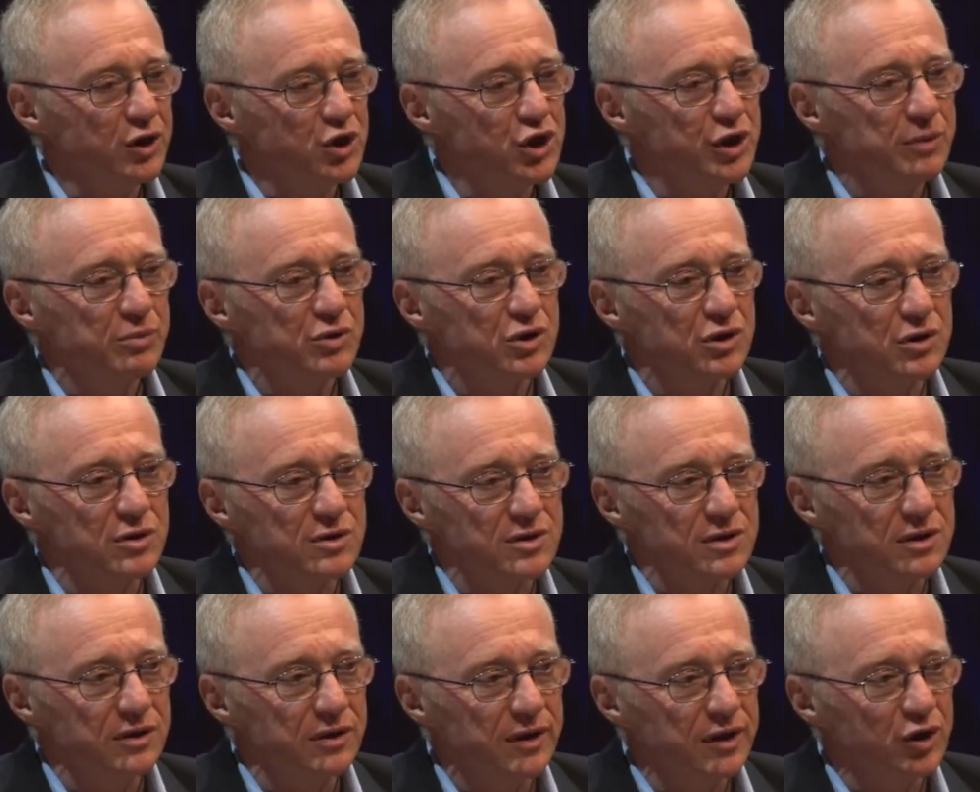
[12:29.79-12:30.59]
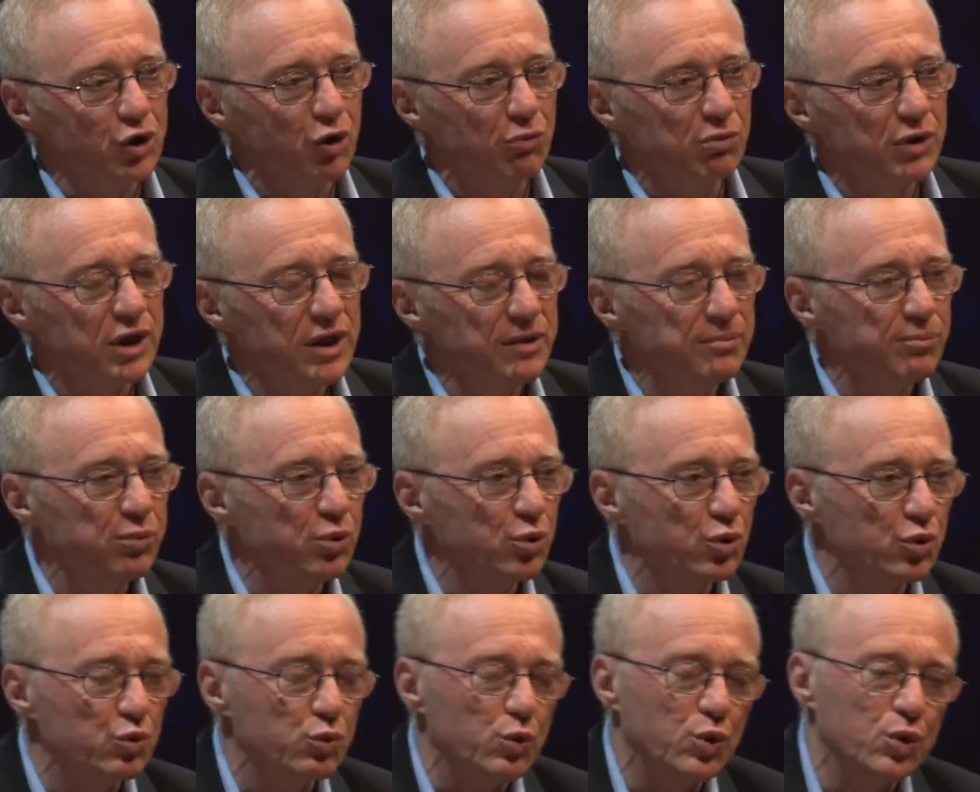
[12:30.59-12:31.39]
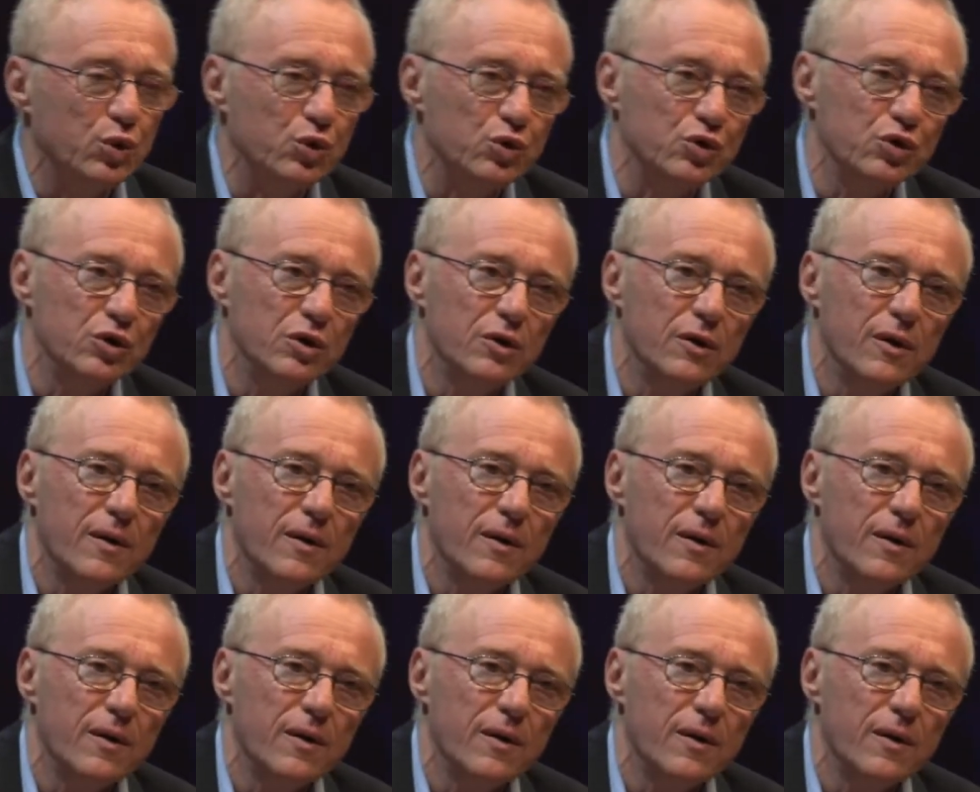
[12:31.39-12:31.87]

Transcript: Egyptians in the Yom Kippur War.